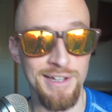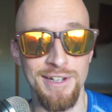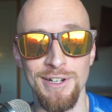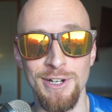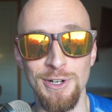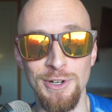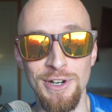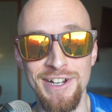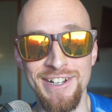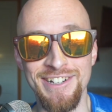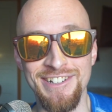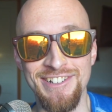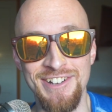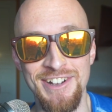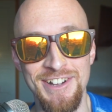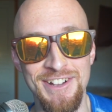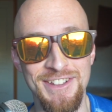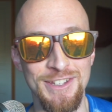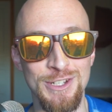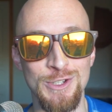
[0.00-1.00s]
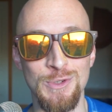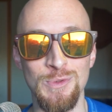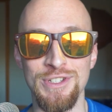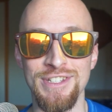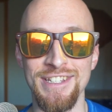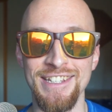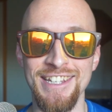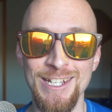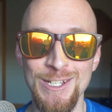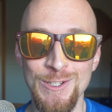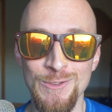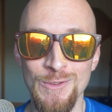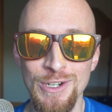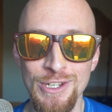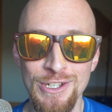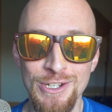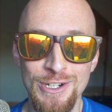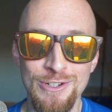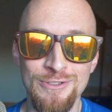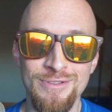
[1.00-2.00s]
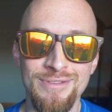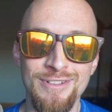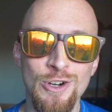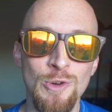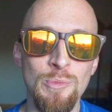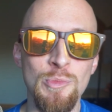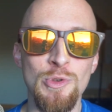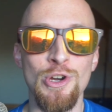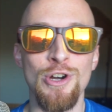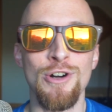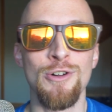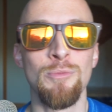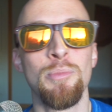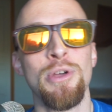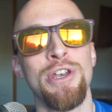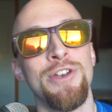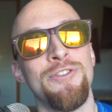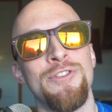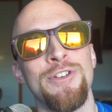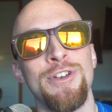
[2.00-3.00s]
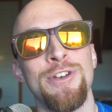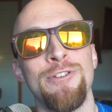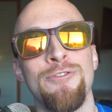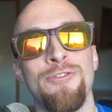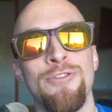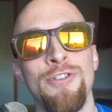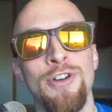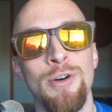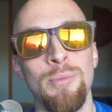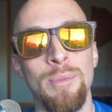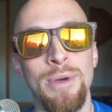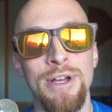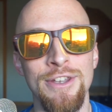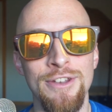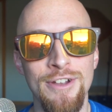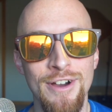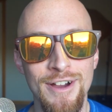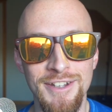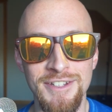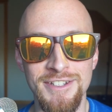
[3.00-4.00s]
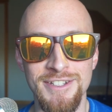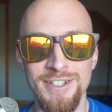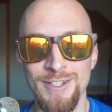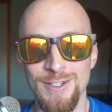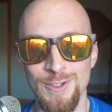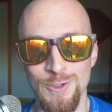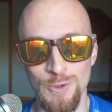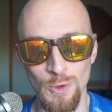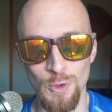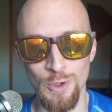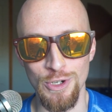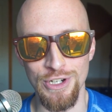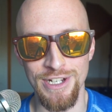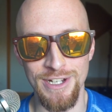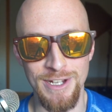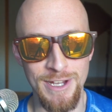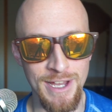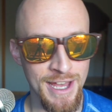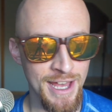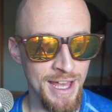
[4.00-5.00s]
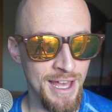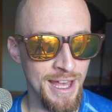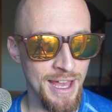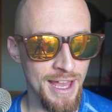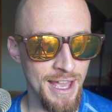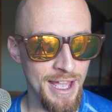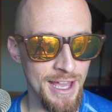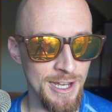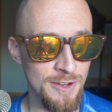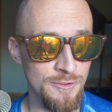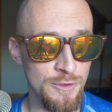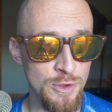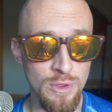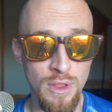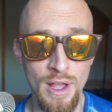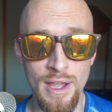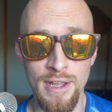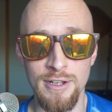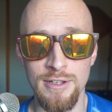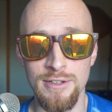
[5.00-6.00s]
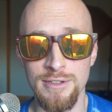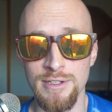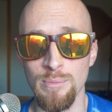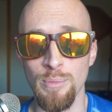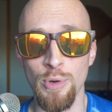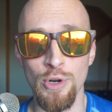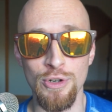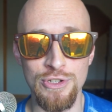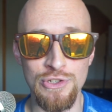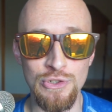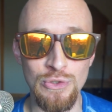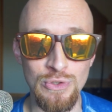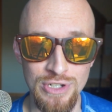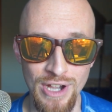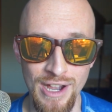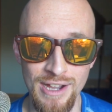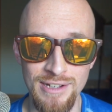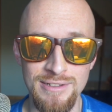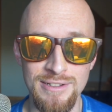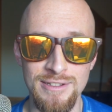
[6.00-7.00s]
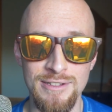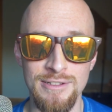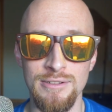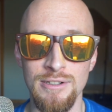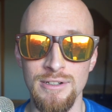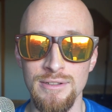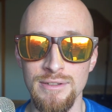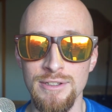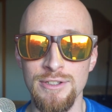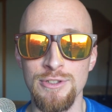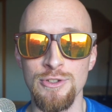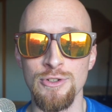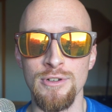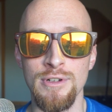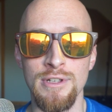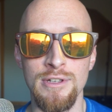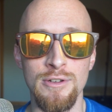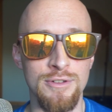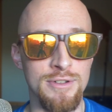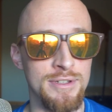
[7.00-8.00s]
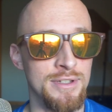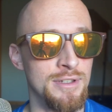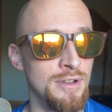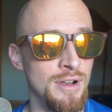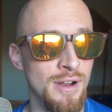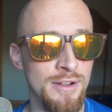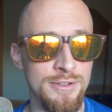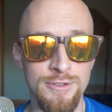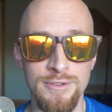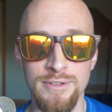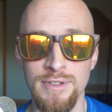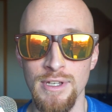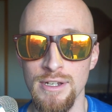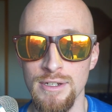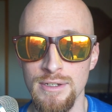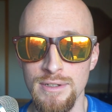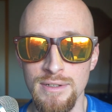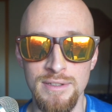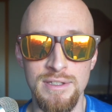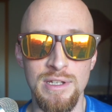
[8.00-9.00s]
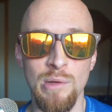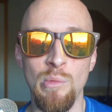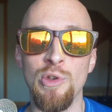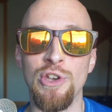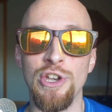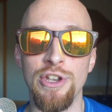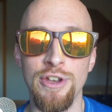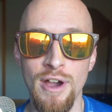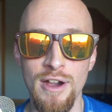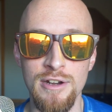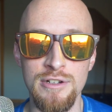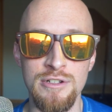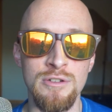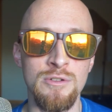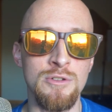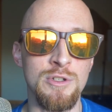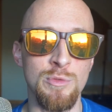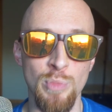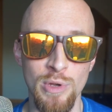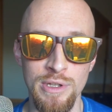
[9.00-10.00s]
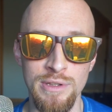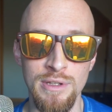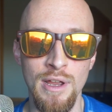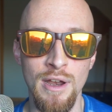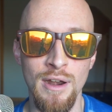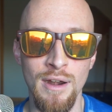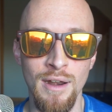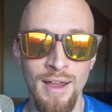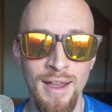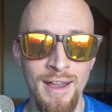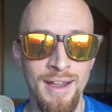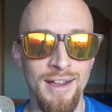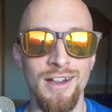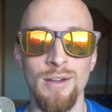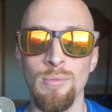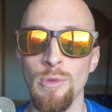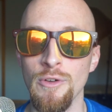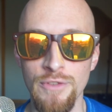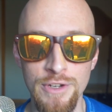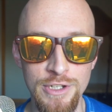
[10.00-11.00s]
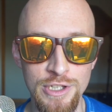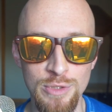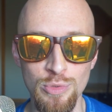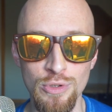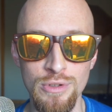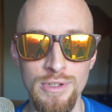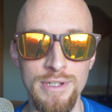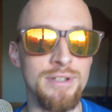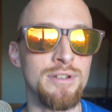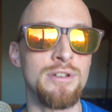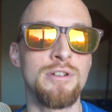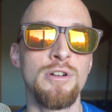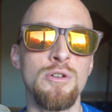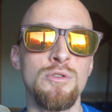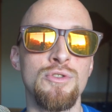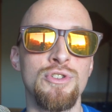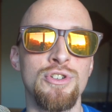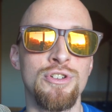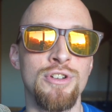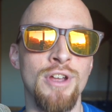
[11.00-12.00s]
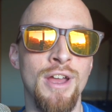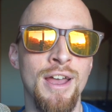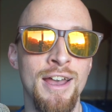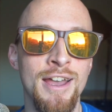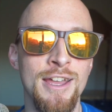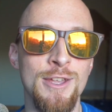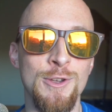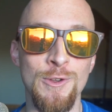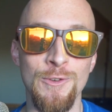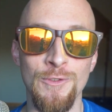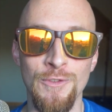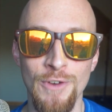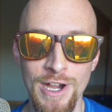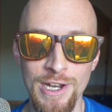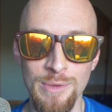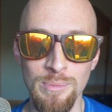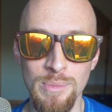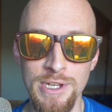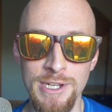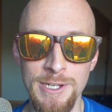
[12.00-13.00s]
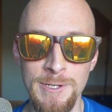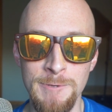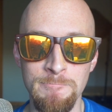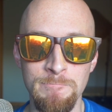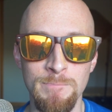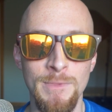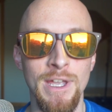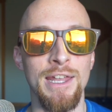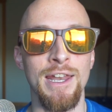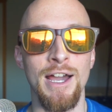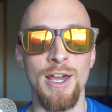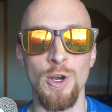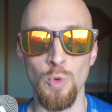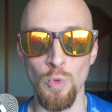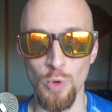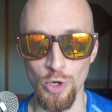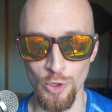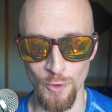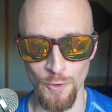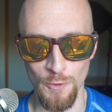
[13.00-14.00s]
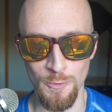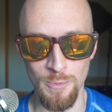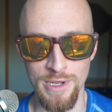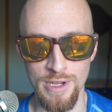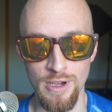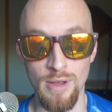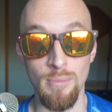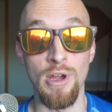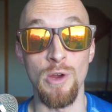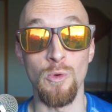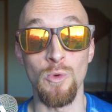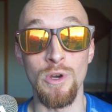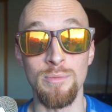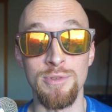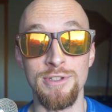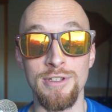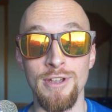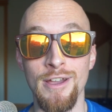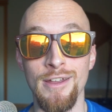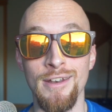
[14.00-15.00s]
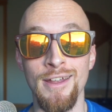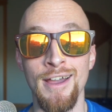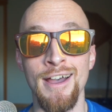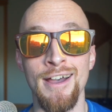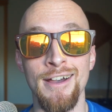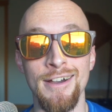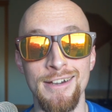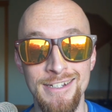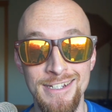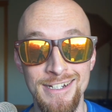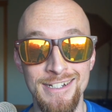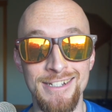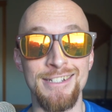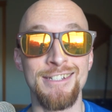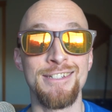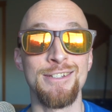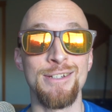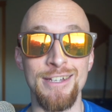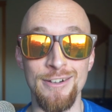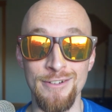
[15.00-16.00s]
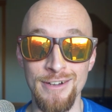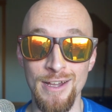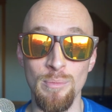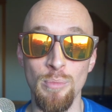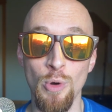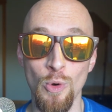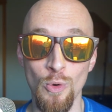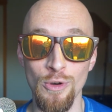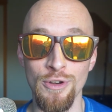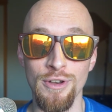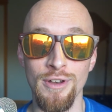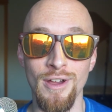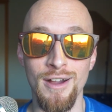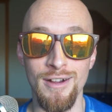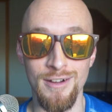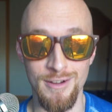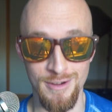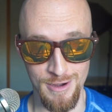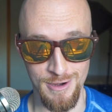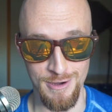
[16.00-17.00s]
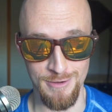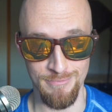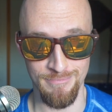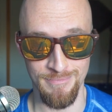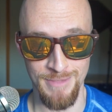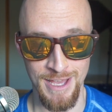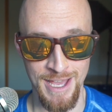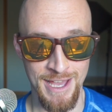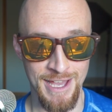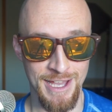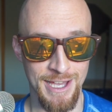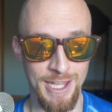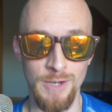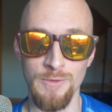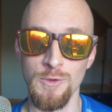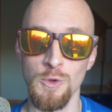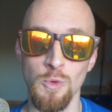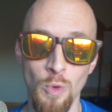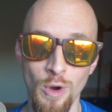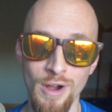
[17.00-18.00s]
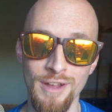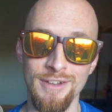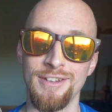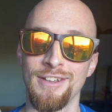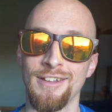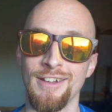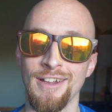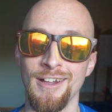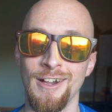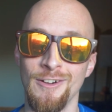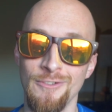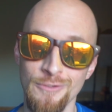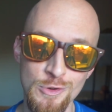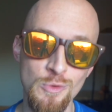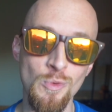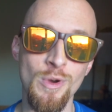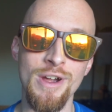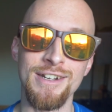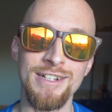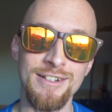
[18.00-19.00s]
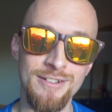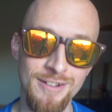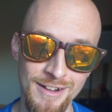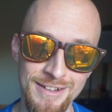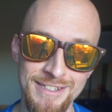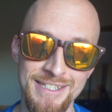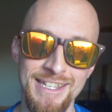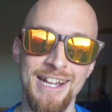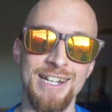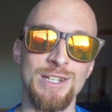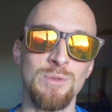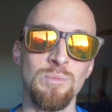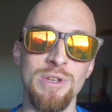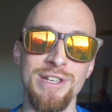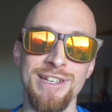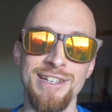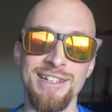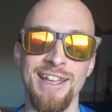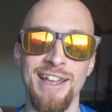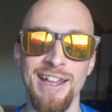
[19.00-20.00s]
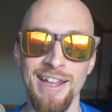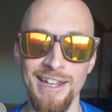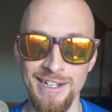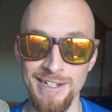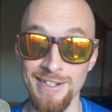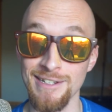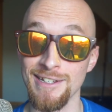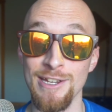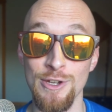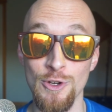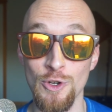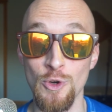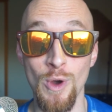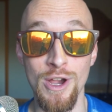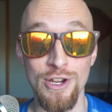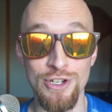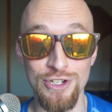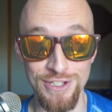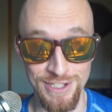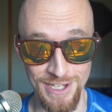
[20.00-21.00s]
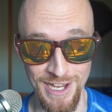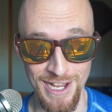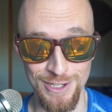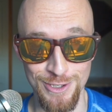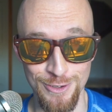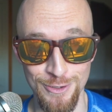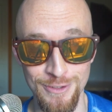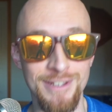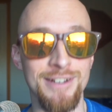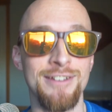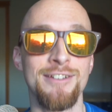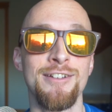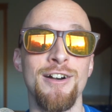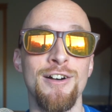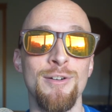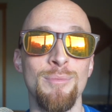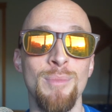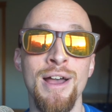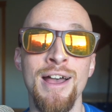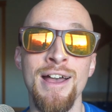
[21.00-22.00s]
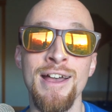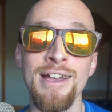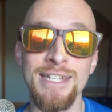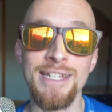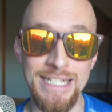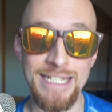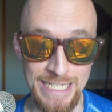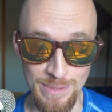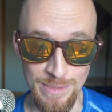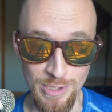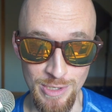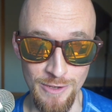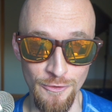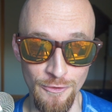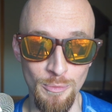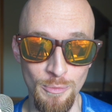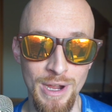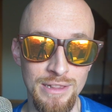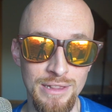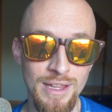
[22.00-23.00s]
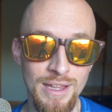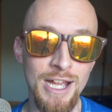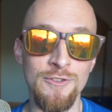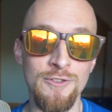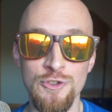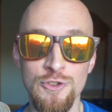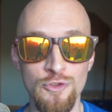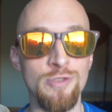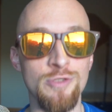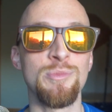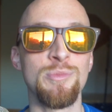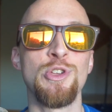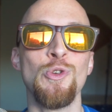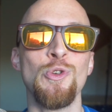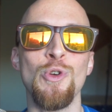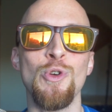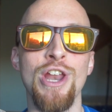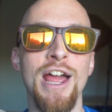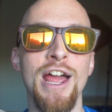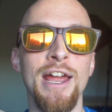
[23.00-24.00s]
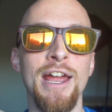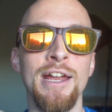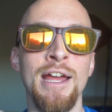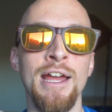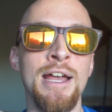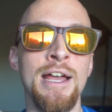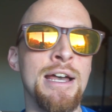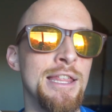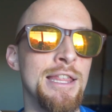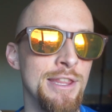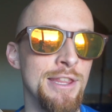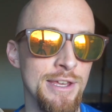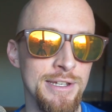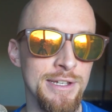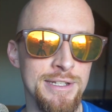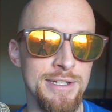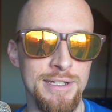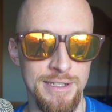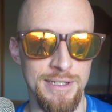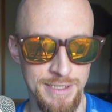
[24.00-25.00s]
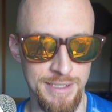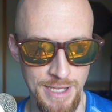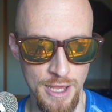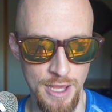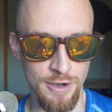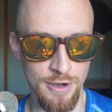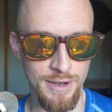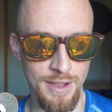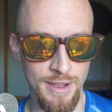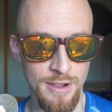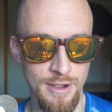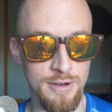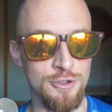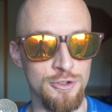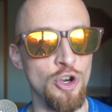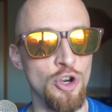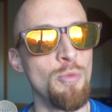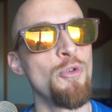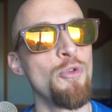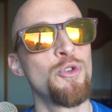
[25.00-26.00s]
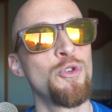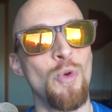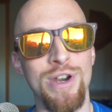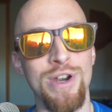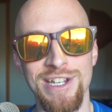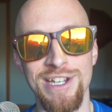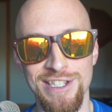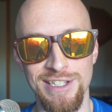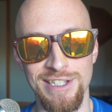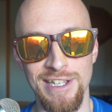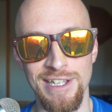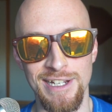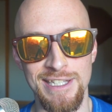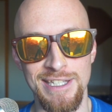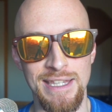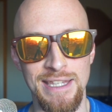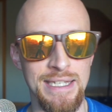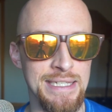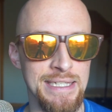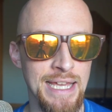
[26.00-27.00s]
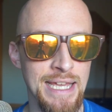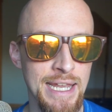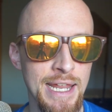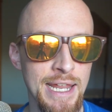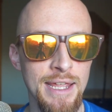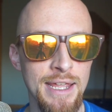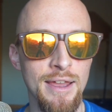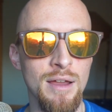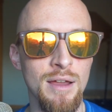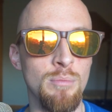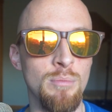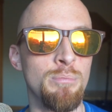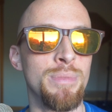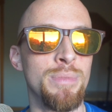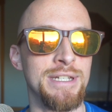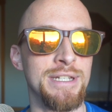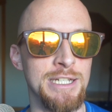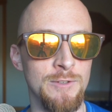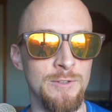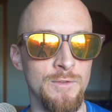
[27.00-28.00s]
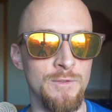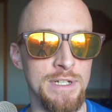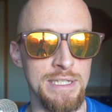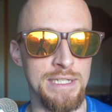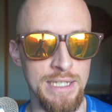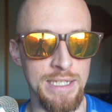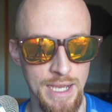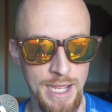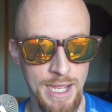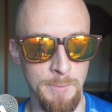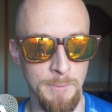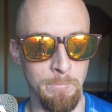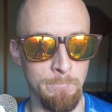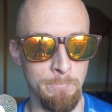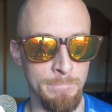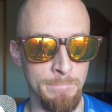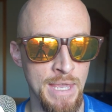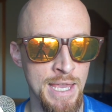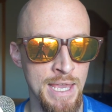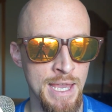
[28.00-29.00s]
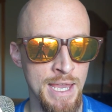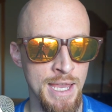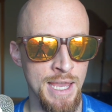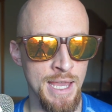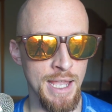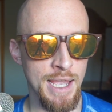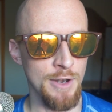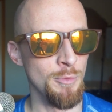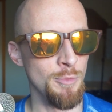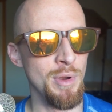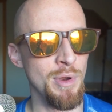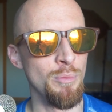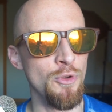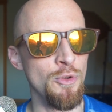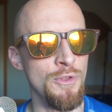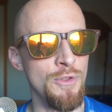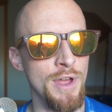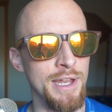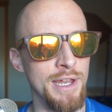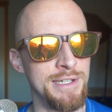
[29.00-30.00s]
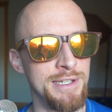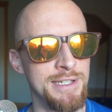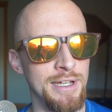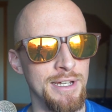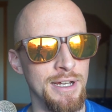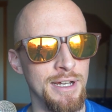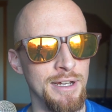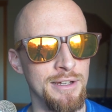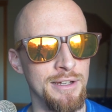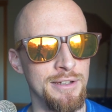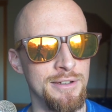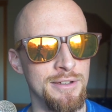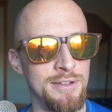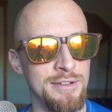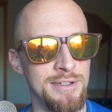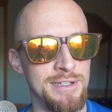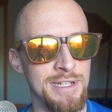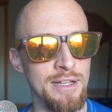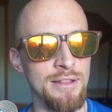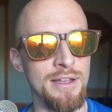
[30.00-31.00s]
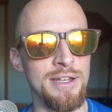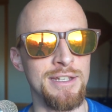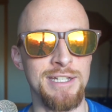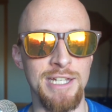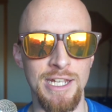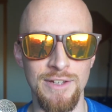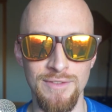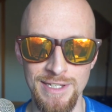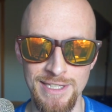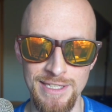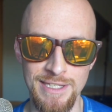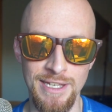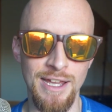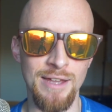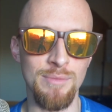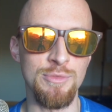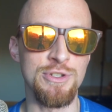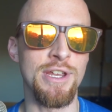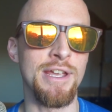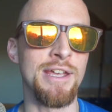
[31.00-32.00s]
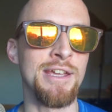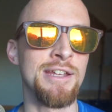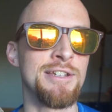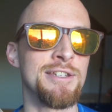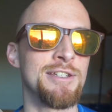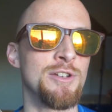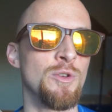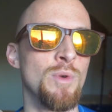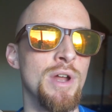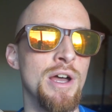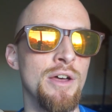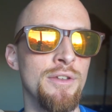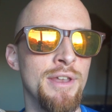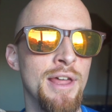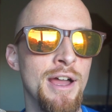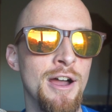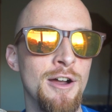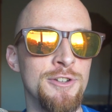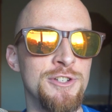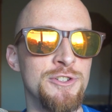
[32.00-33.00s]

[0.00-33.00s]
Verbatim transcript: All right, this was today's video. Hope you all benefited from Anon's story. And if you'd like some personal guidance along this journey or just a consultation, someone to talk to who's been there, I'm available as a coach. You can find me and how to work with me on my website, addictedtointernetporn.com. And if you want a free way to contact me and get your questions answered, then come see me for my live stream Q&A this Saturday, October 26th, 10 a.m. Pacific time. And remember that uh, daylight savings time change is around now.